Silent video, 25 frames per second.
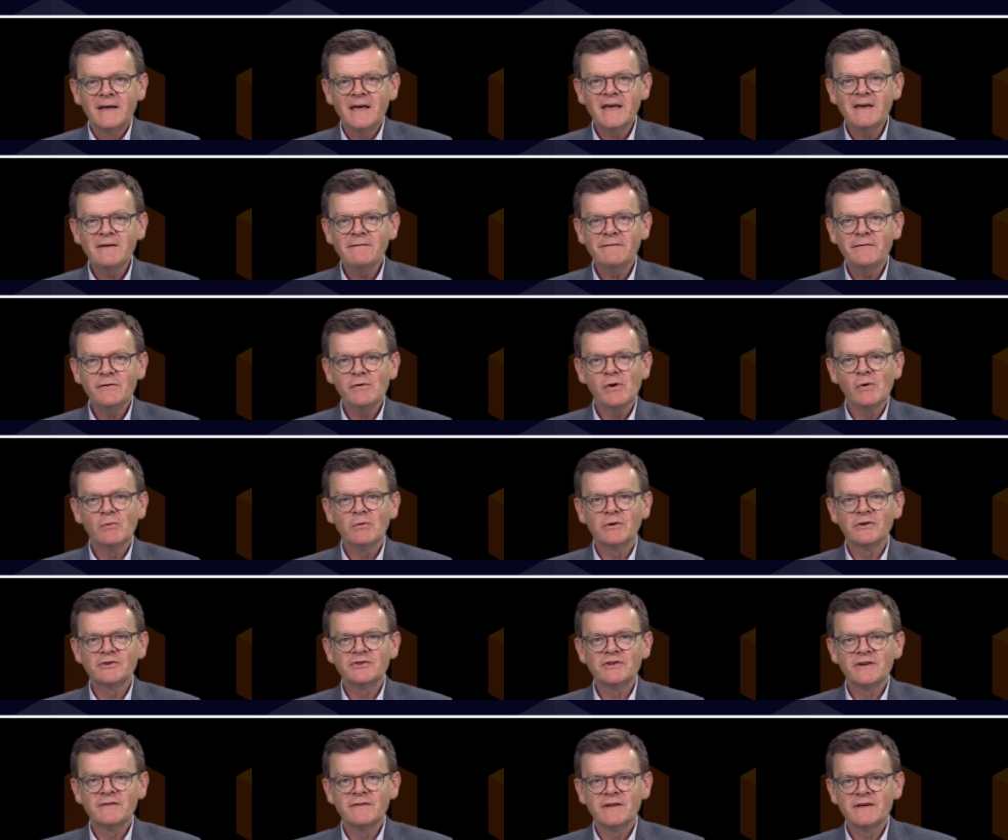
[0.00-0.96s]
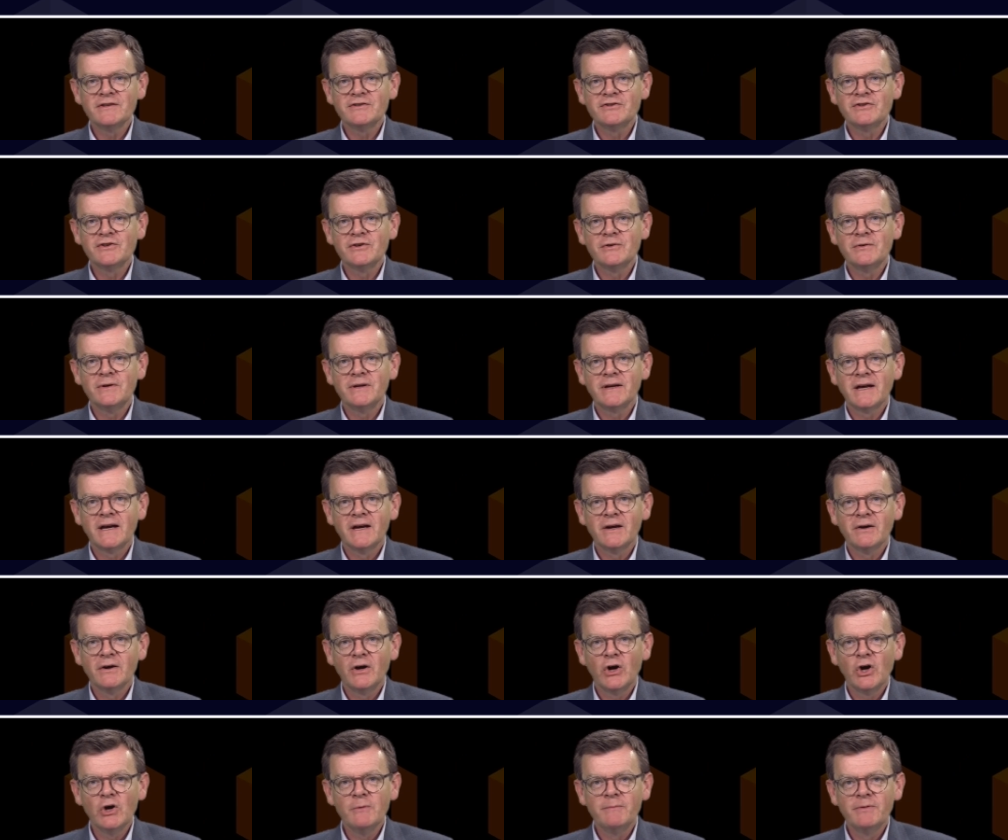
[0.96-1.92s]
If you are watching this during
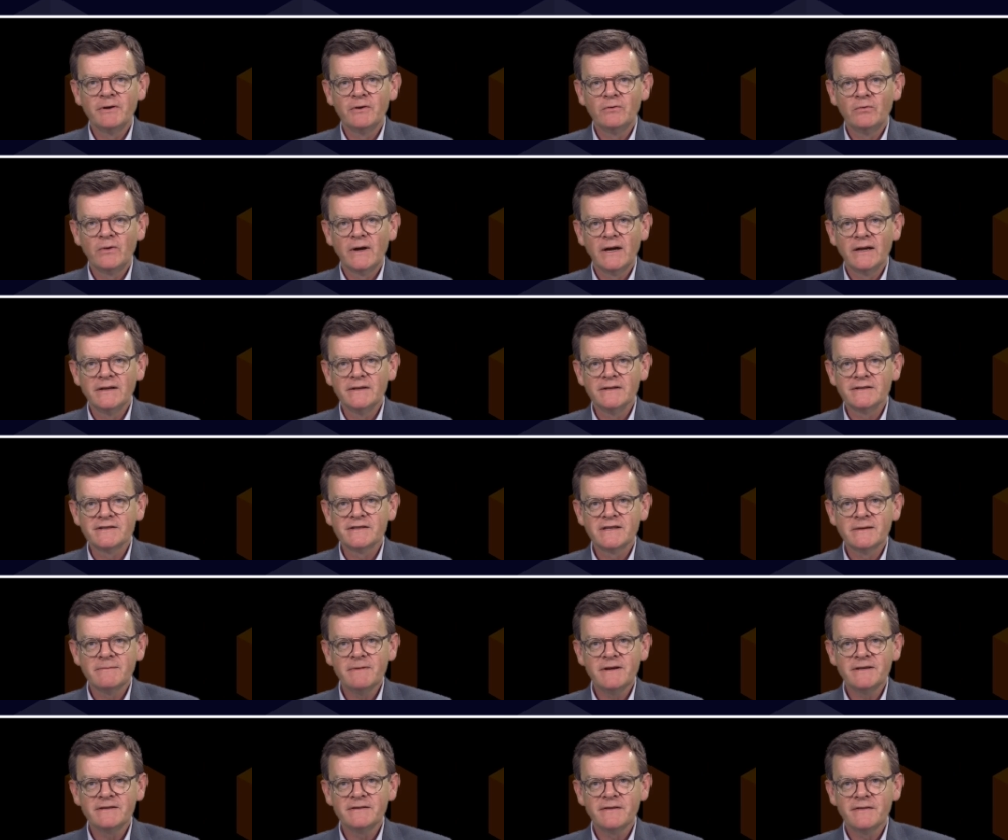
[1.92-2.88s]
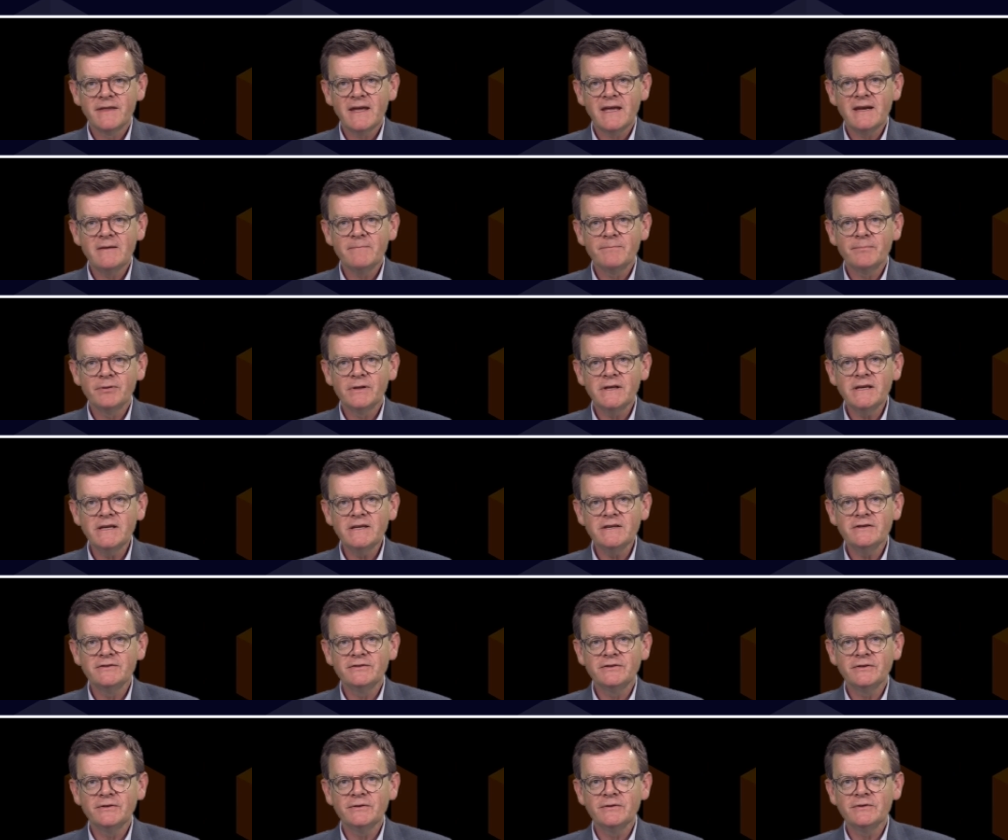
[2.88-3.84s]
our Open RAN Summit, then
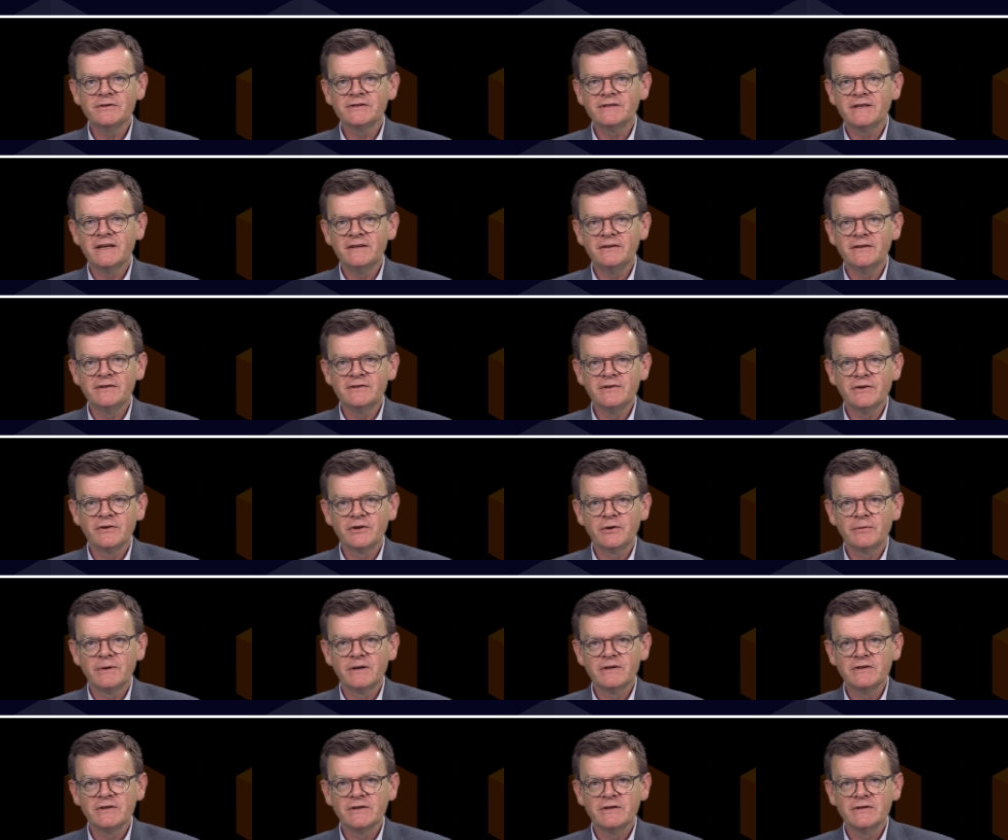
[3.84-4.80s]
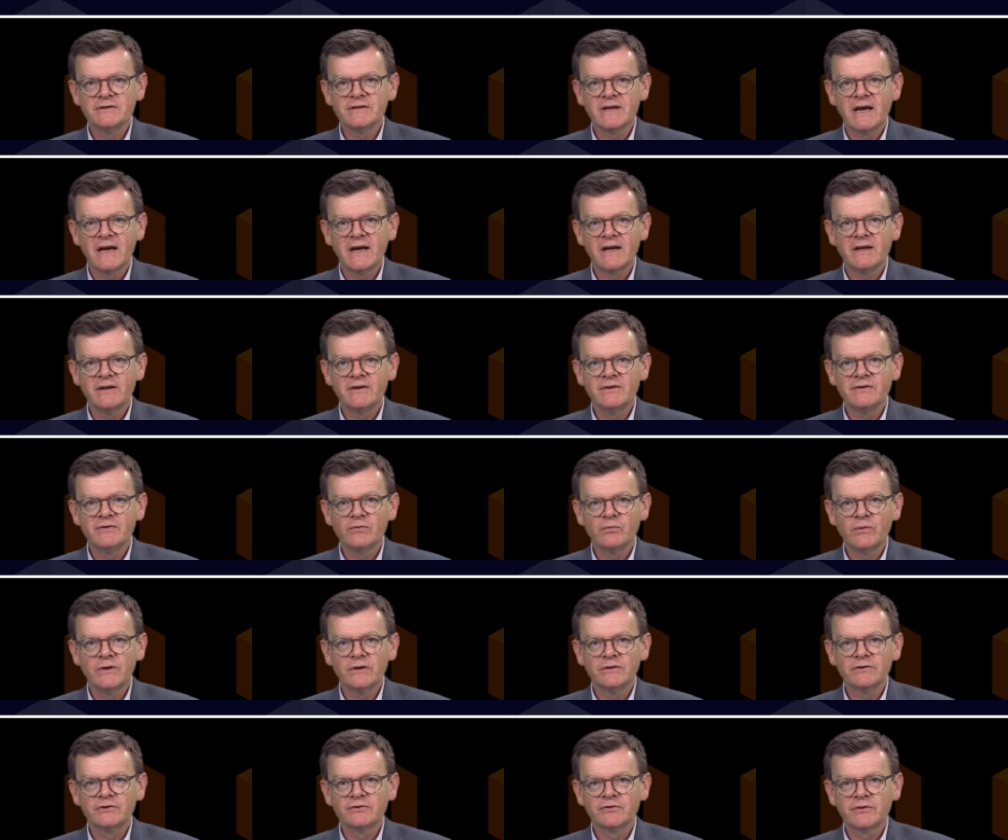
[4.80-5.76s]
please do send us your questions and
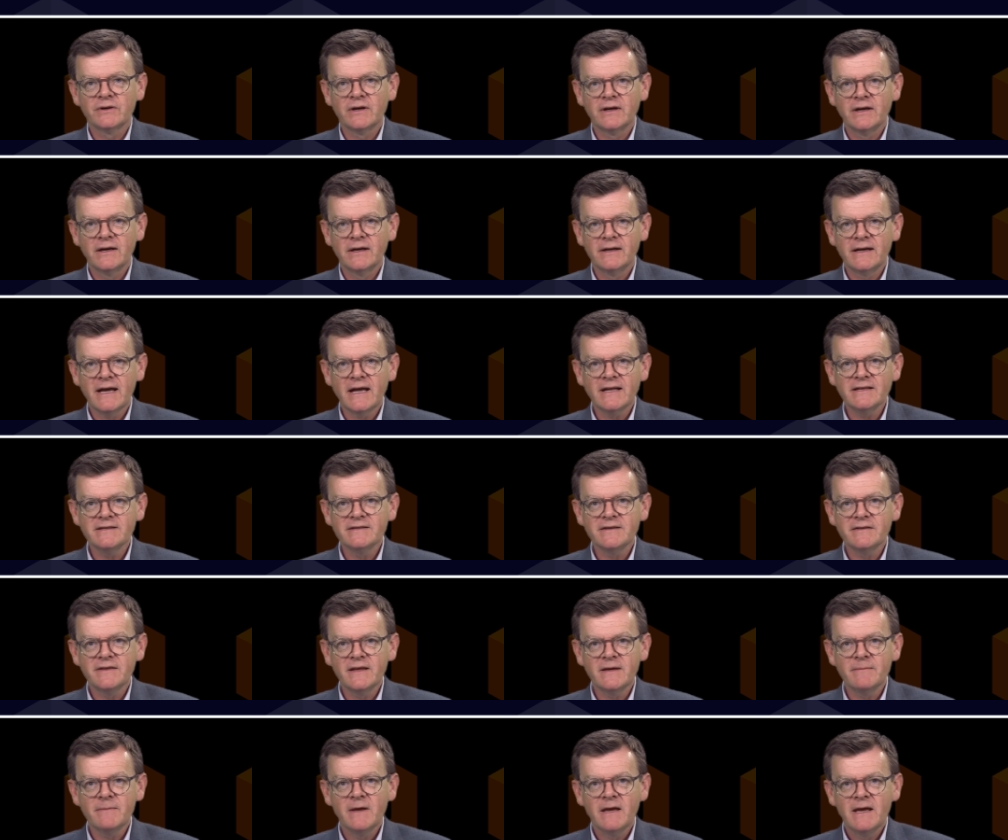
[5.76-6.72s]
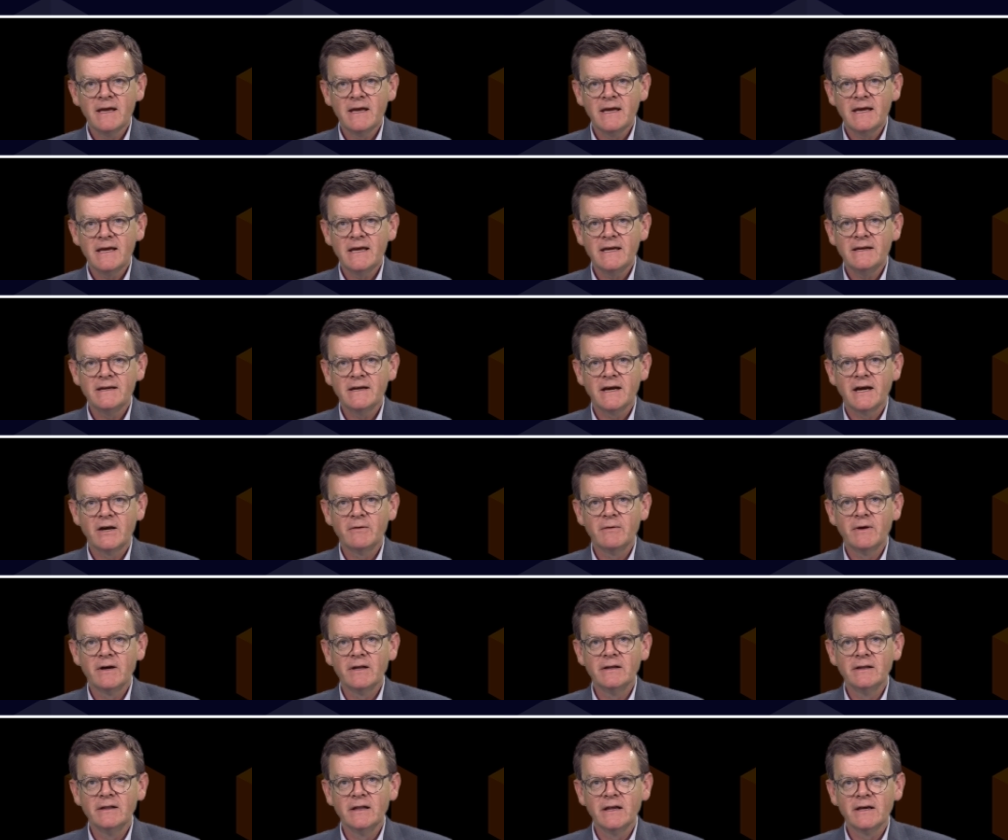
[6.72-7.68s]
we'll try and answer them in
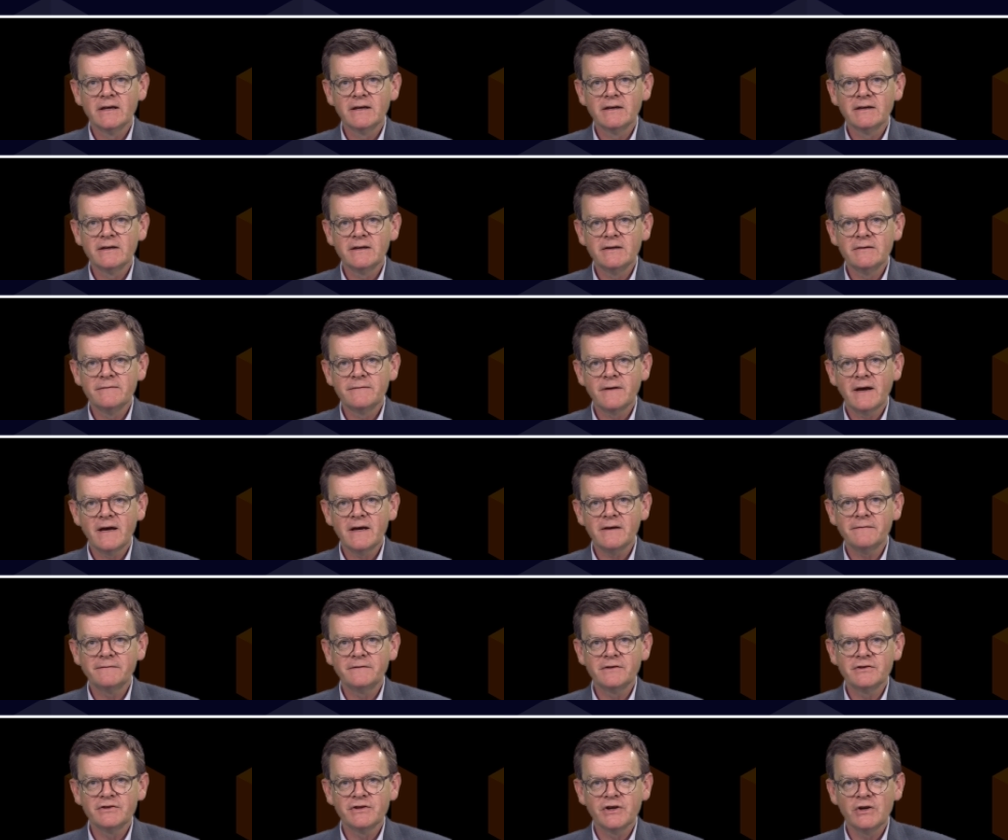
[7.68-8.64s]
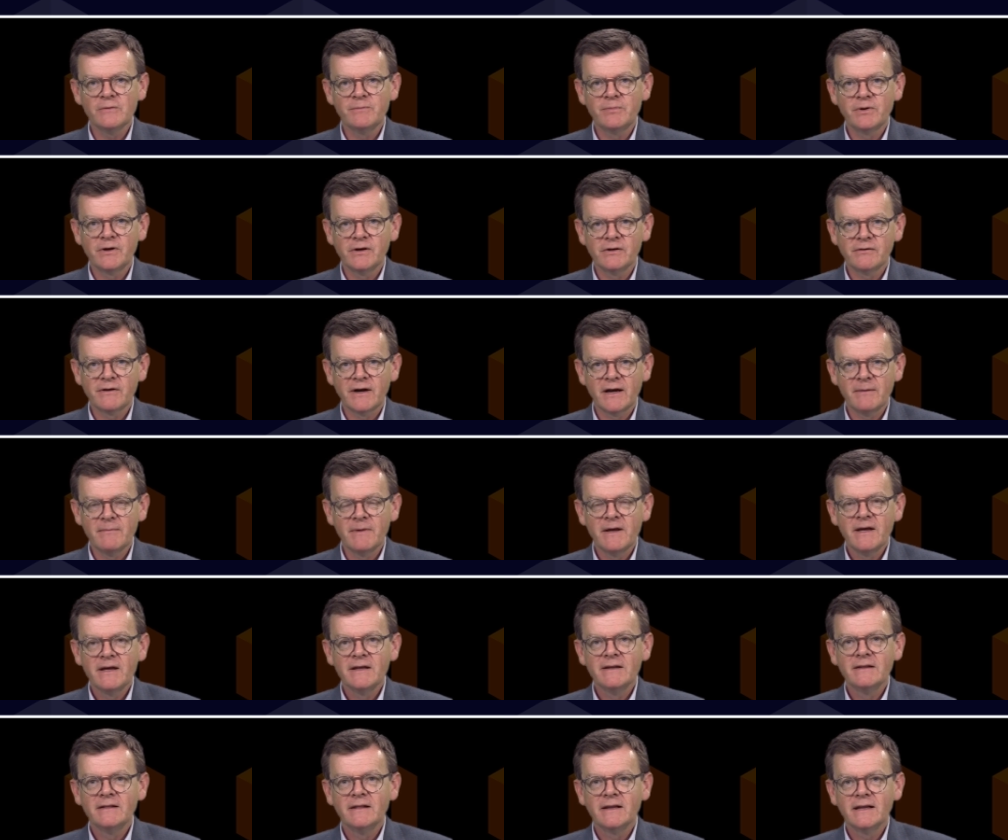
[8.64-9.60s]
our live after show program
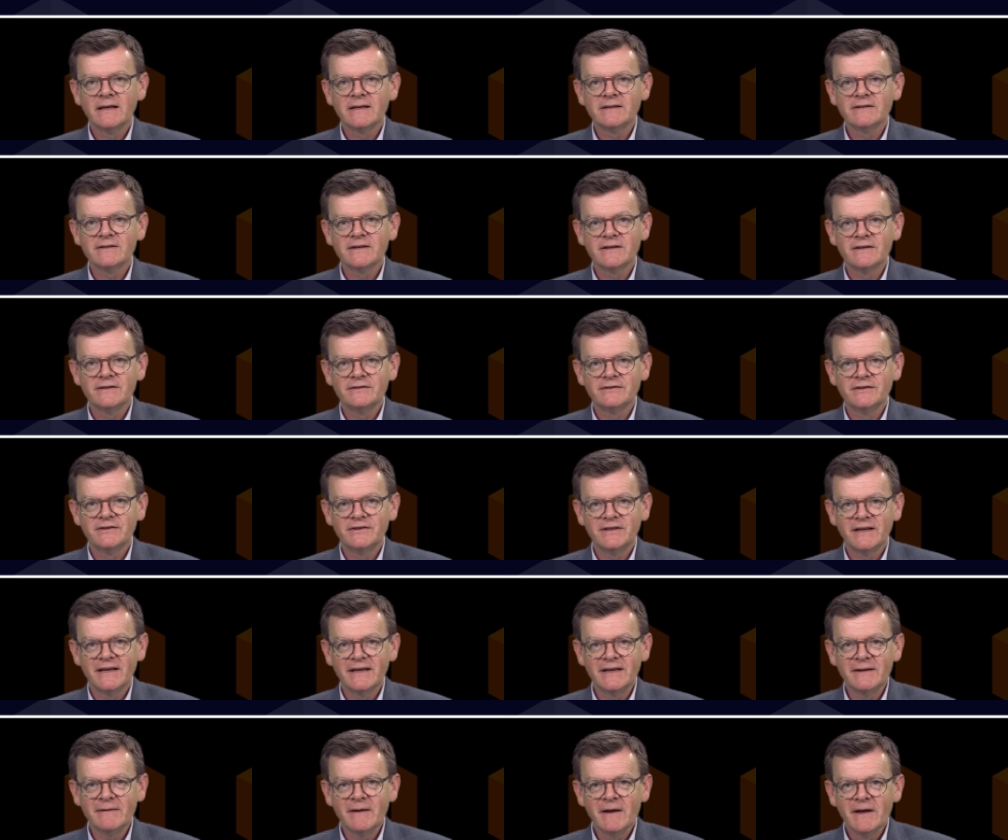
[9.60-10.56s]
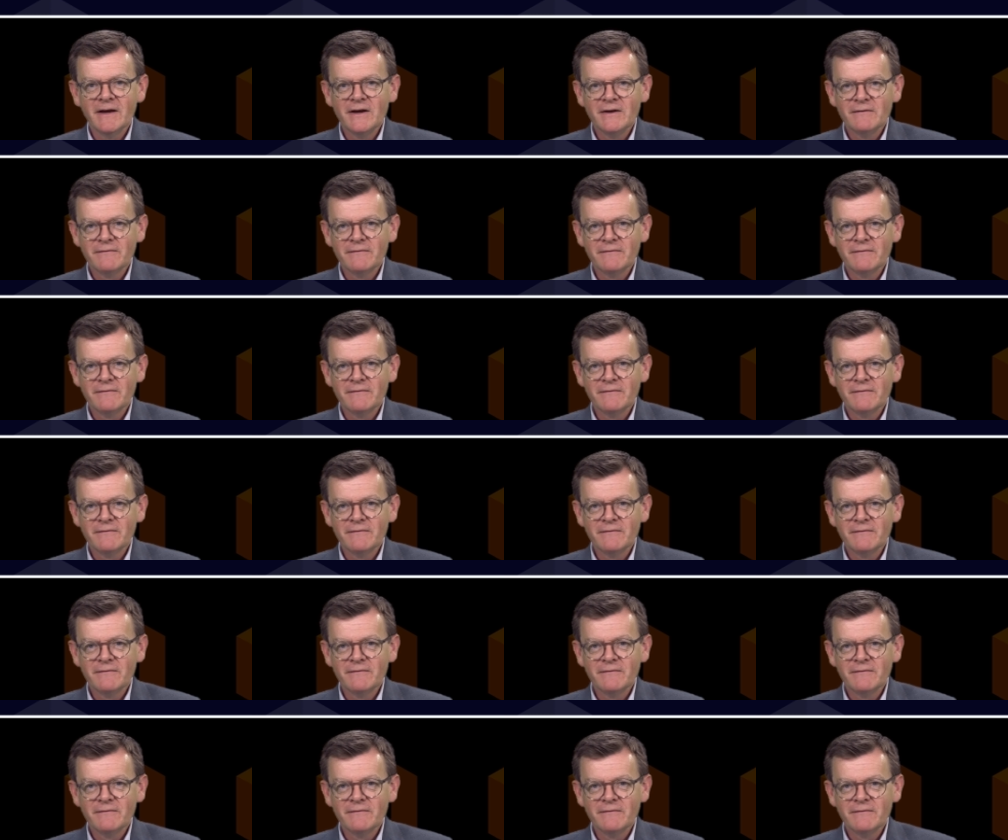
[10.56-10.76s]
later today.